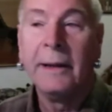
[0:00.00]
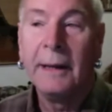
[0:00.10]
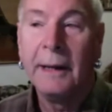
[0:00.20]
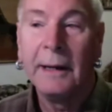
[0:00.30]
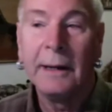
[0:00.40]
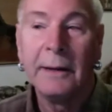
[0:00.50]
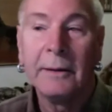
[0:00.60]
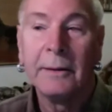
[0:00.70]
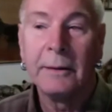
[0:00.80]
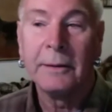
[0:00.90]
And
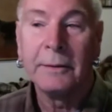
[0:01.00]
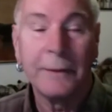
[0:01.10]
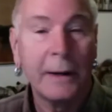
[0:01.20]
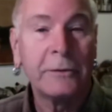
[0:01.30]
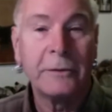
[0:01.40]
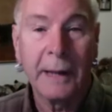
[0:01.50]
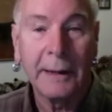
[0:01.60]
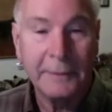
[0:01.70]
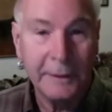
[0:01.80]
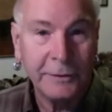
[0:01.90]
there she got a
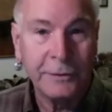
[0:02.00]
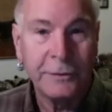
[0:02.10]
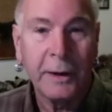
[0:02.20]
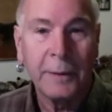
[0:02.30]
teaching job.